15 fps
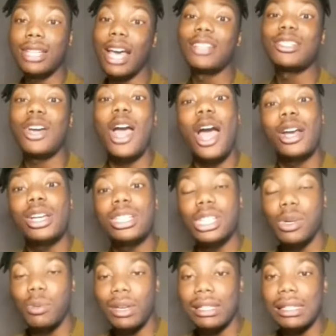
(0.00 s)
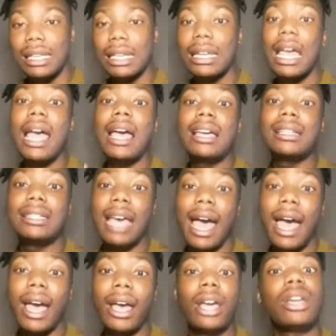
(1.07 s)
Dr. Carter G. Woodson
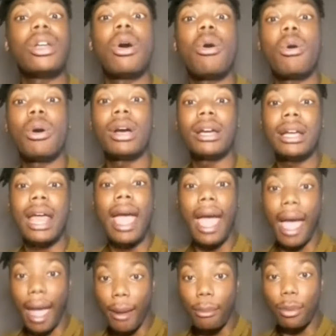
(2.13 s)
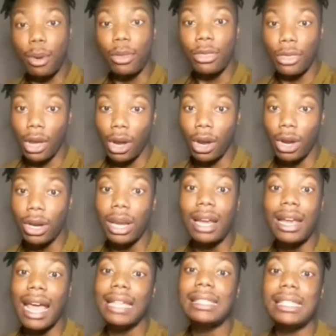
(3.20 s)
died on April 3rd,
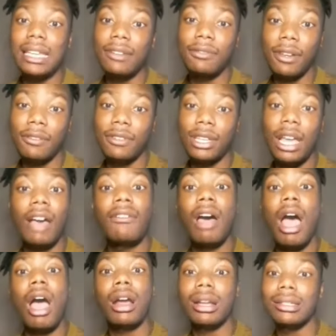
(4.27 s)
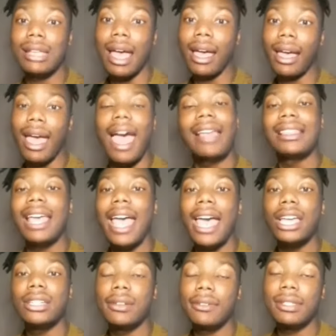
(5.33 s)
1950, of a heart attack at the
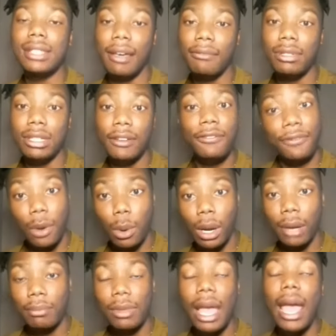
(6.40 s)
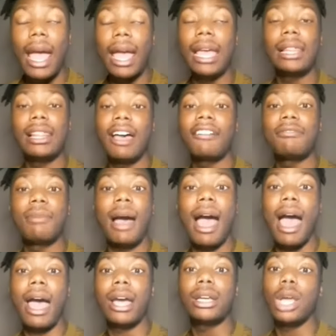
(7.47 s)
age of 74. He left
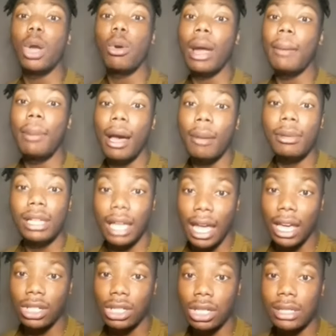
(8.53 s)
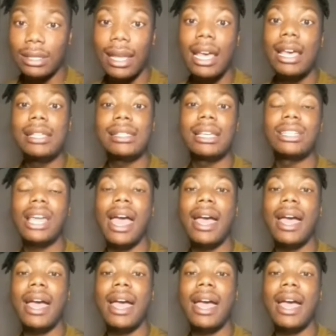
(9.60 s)
behind great publications such